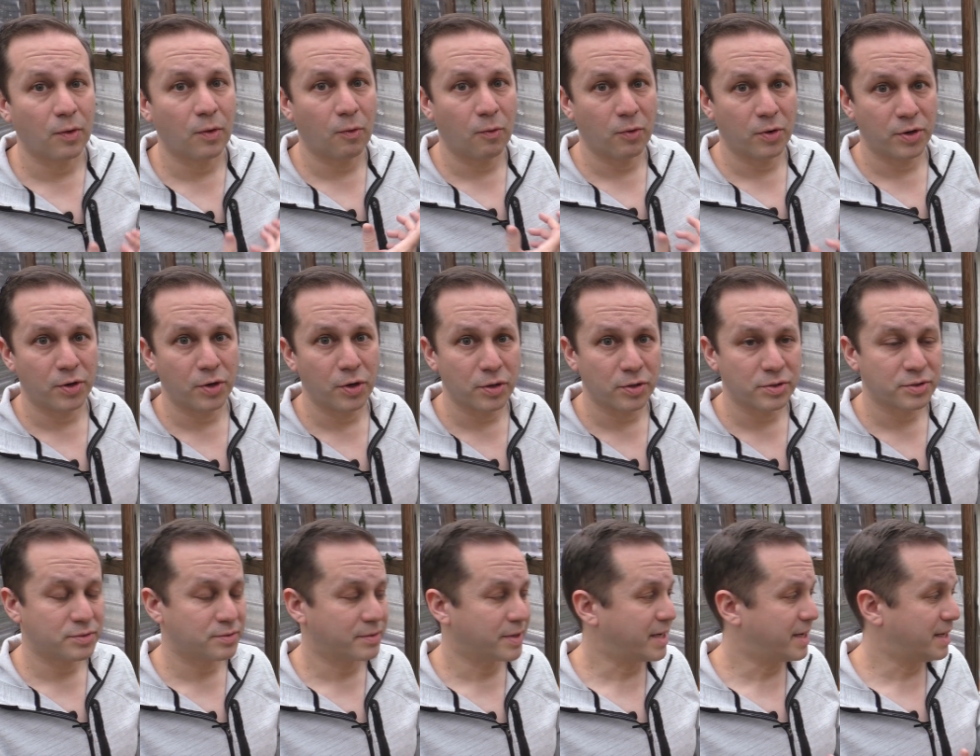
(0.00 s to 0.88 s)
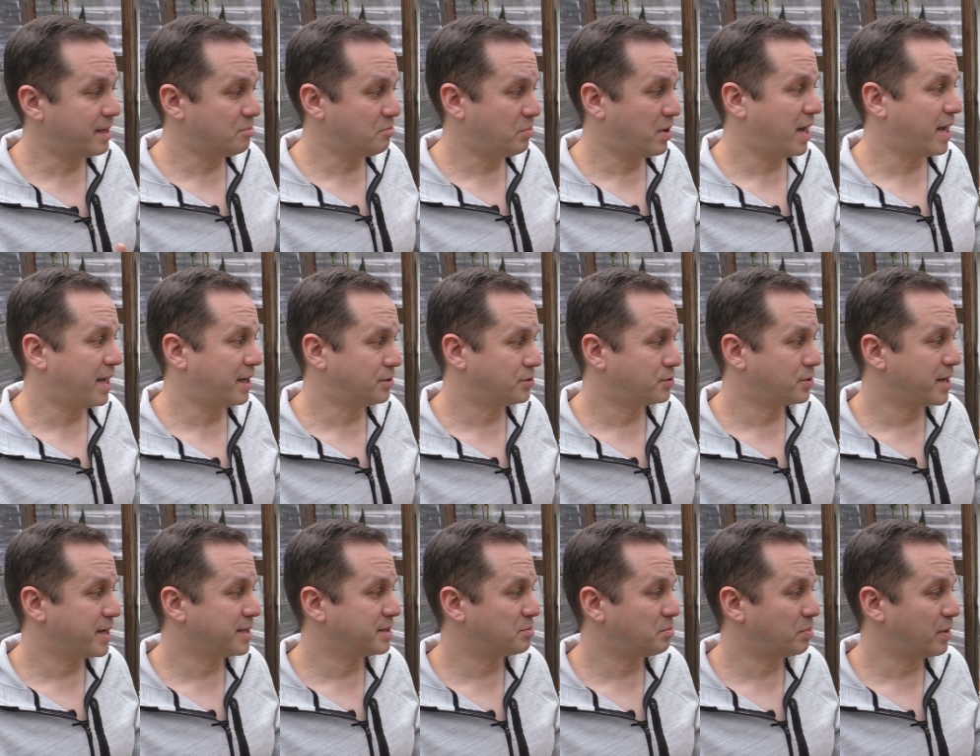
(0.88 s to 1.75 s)
or a nursery and buying
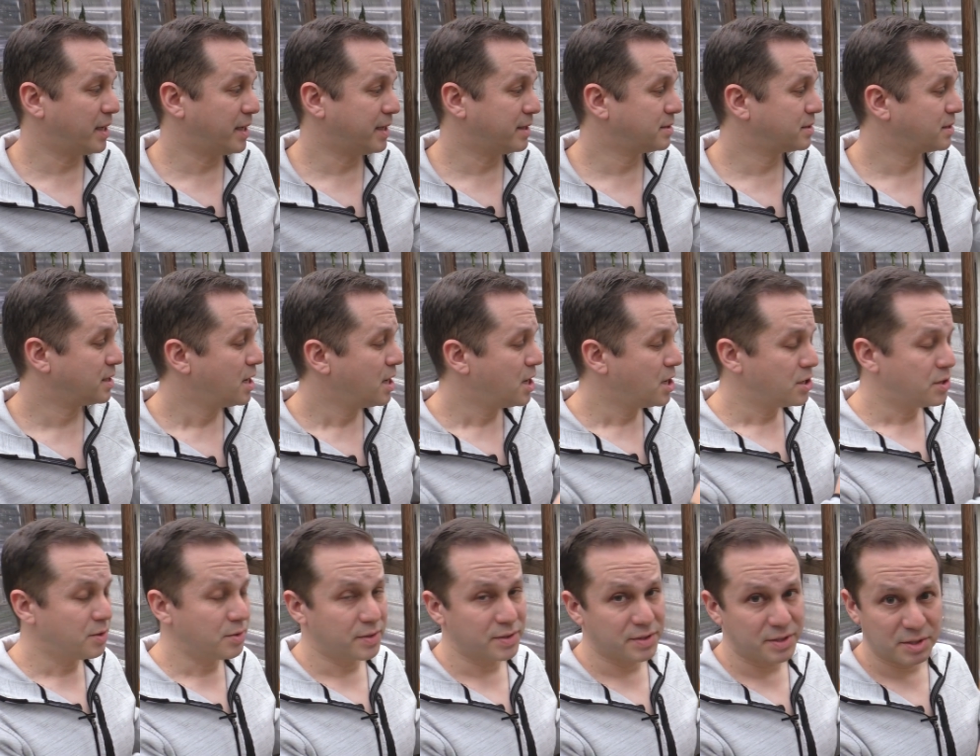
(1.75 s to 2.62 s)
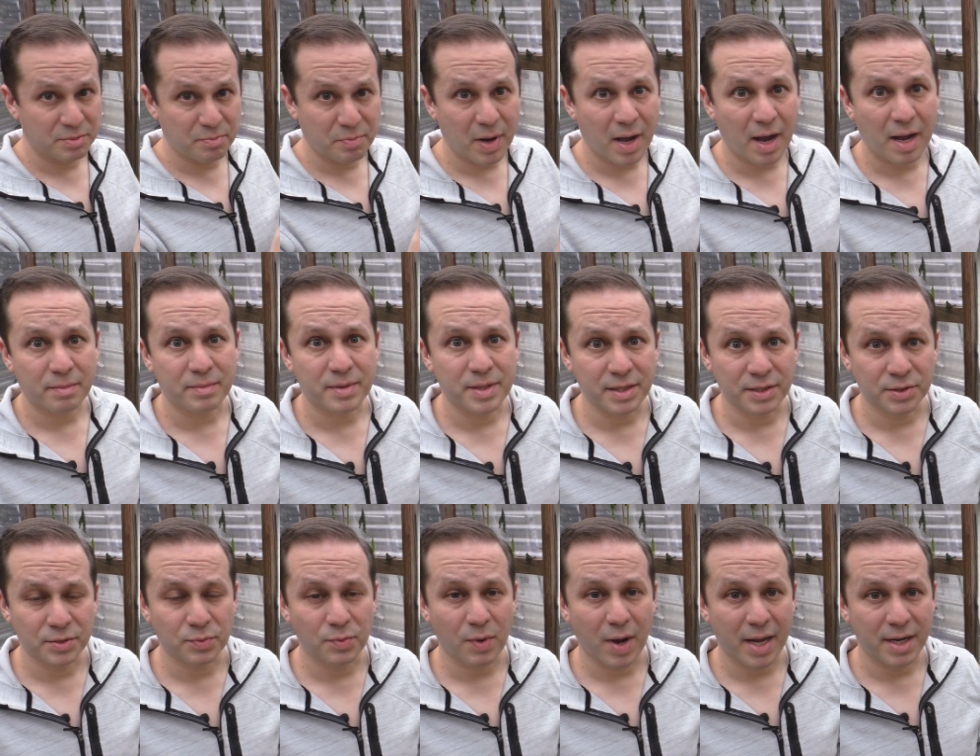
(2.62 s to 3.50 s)
transplants. You can just pop
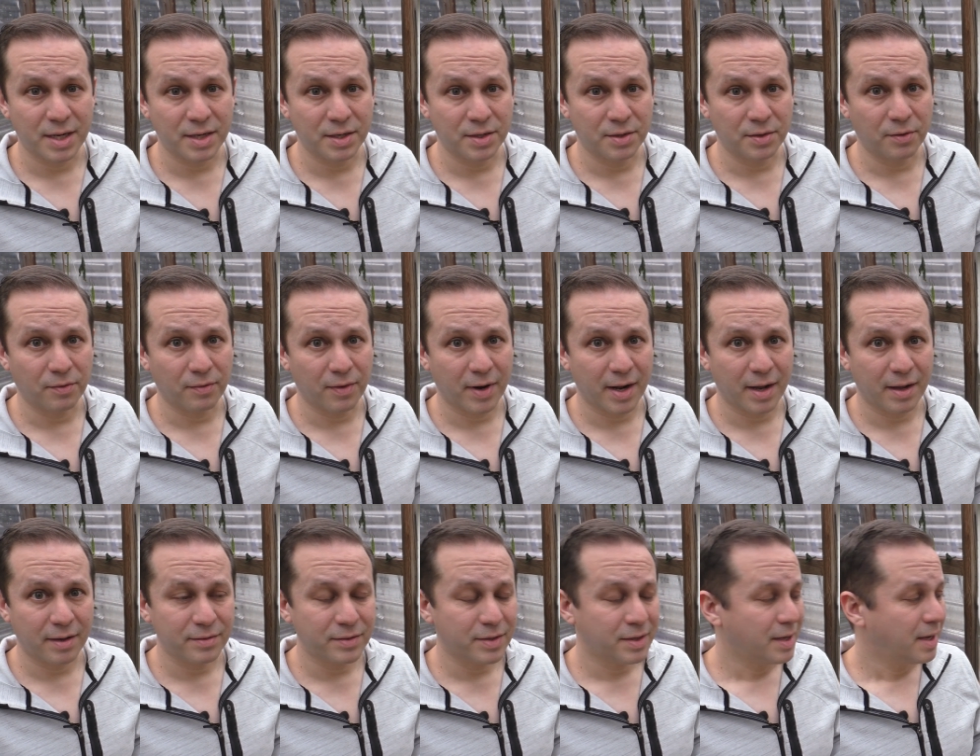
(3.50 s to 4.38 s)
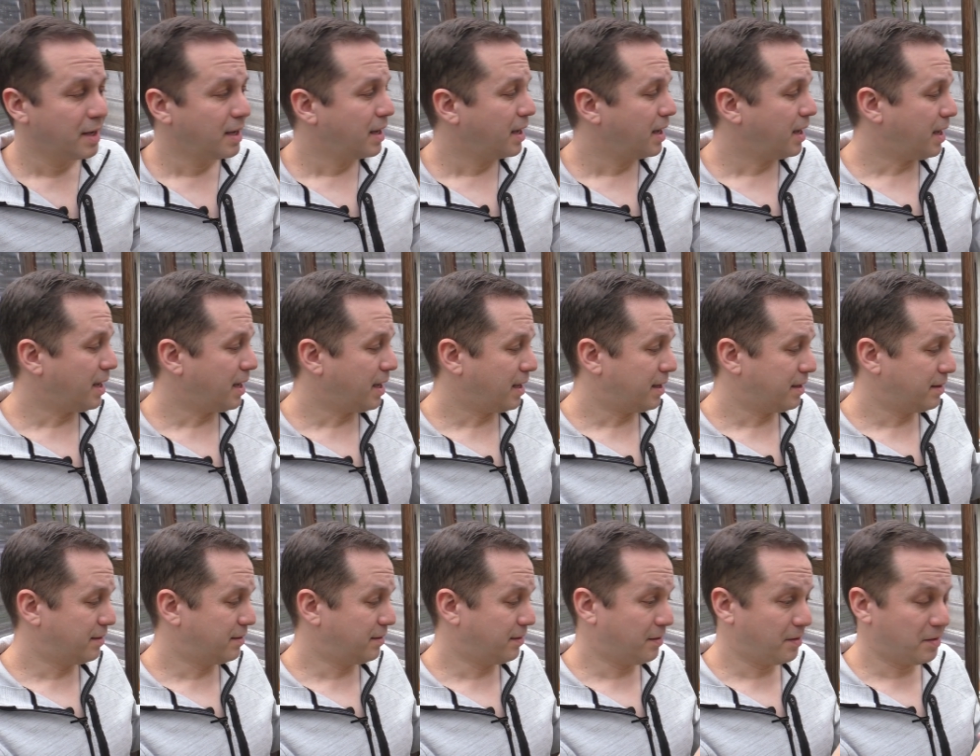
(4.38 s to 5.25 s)
these right into the ground
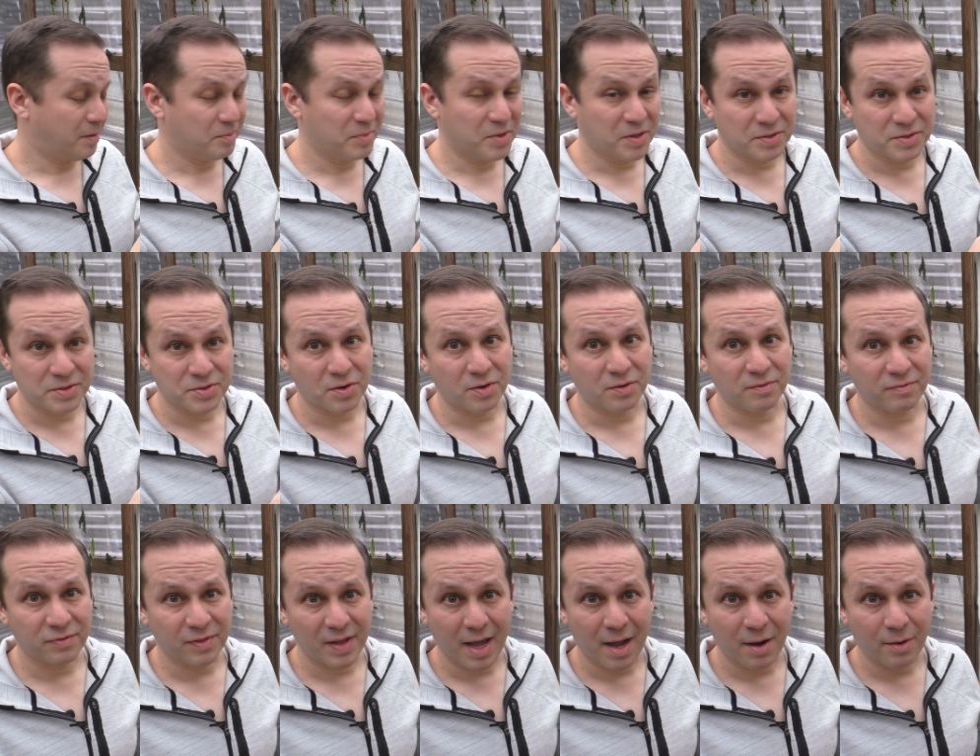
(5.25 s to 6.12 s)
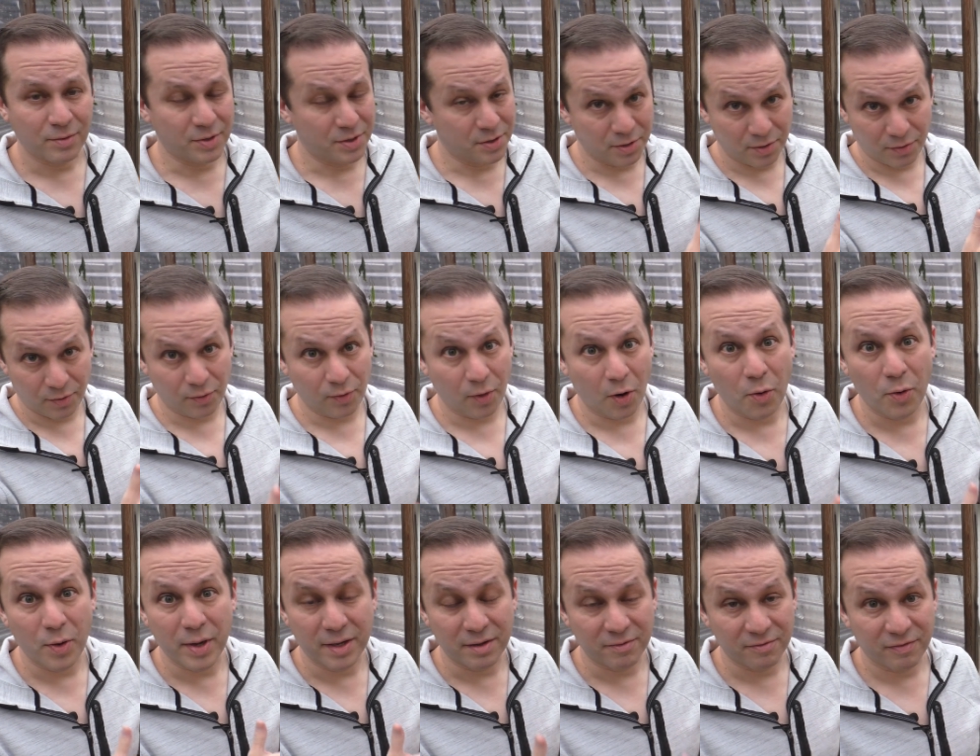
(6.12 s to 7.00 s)
and they'll start
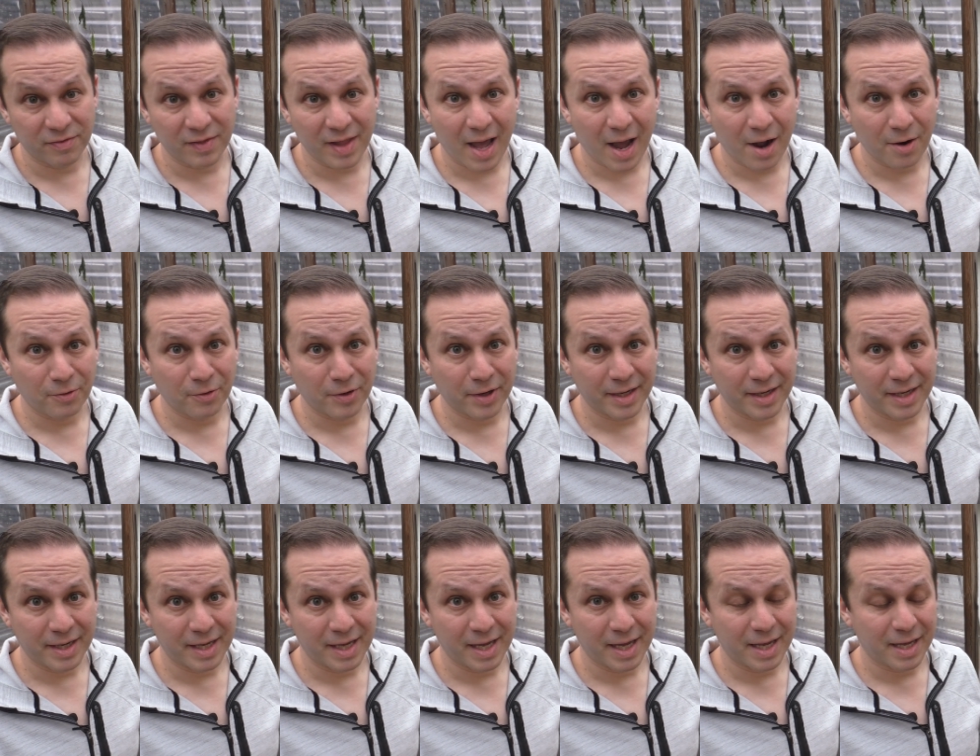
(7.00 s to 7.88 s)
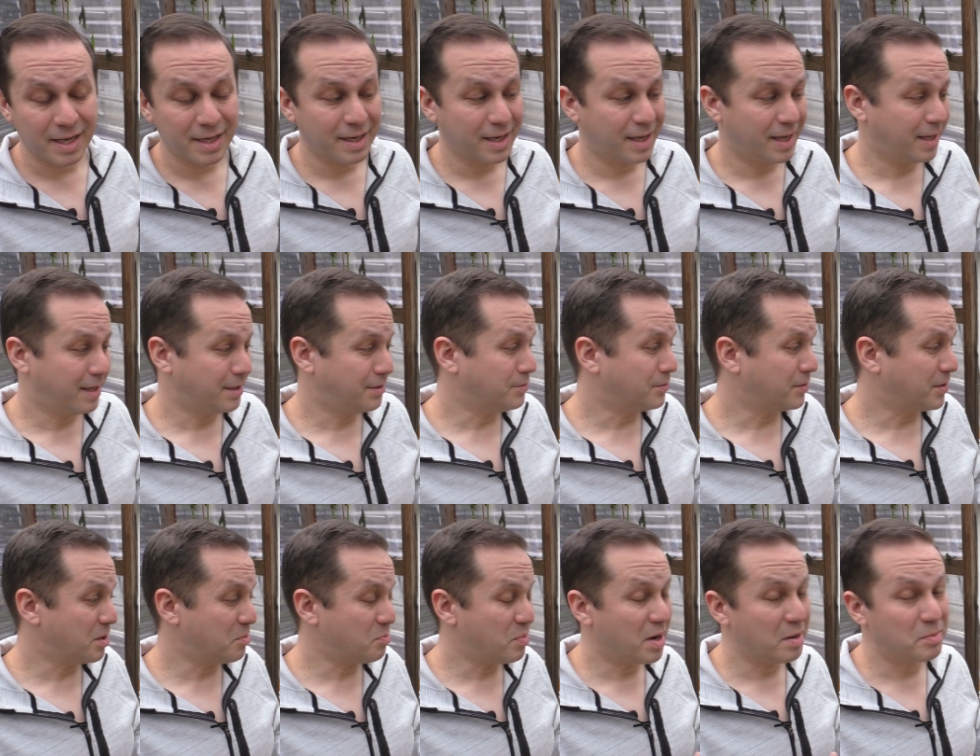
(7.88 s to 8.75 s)
growing and flowering again, and you'll
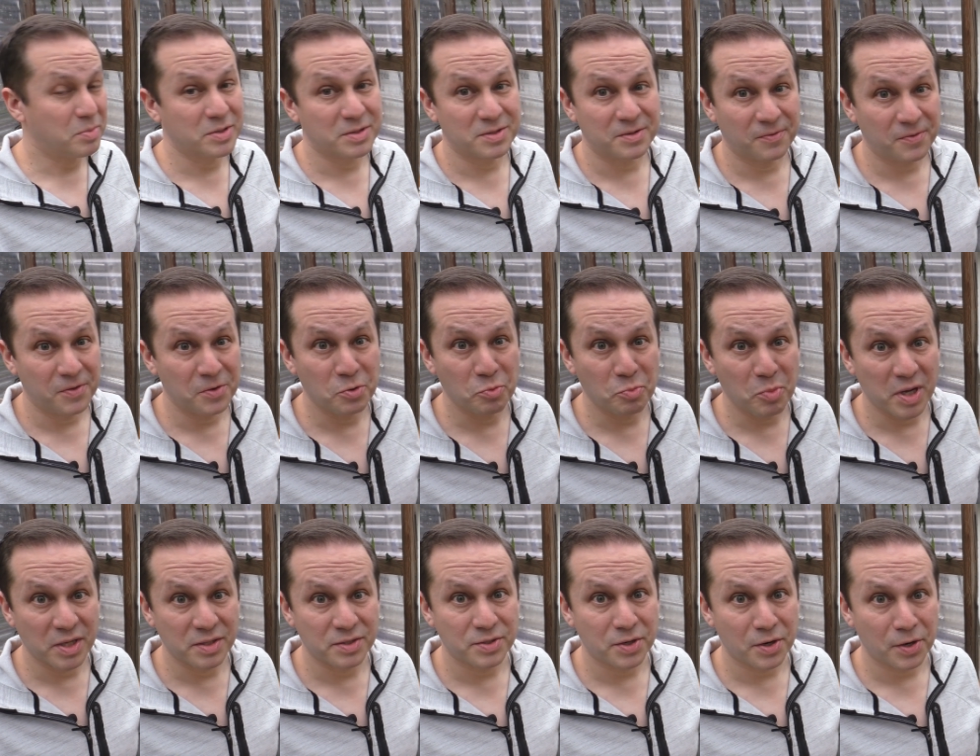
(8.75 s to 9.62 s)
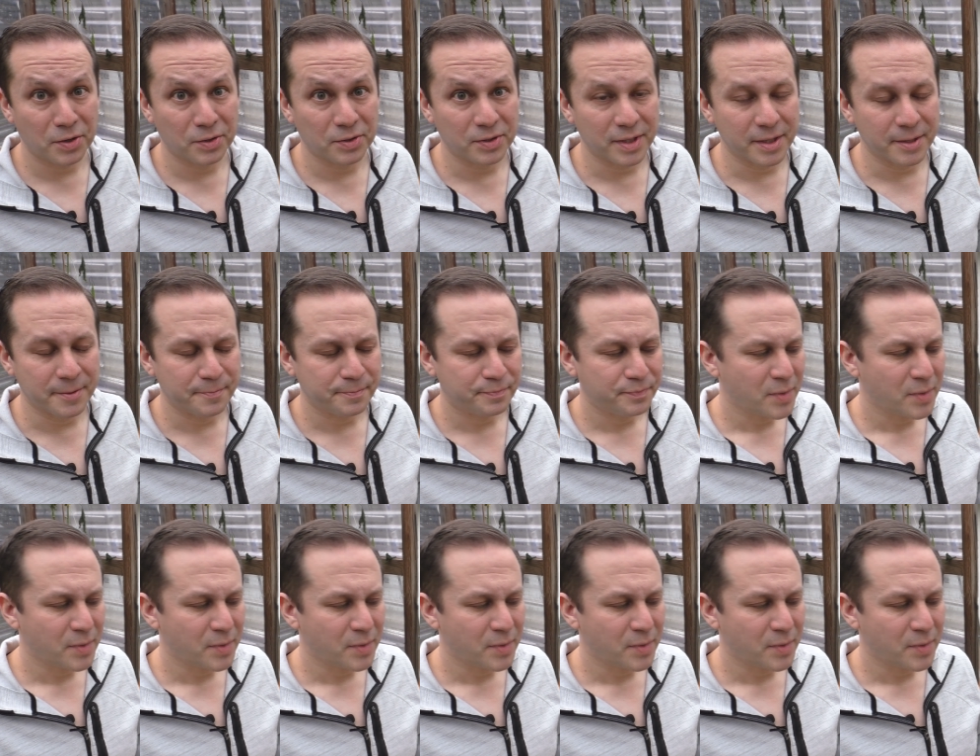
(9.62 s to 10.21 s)
get peppers a few months early.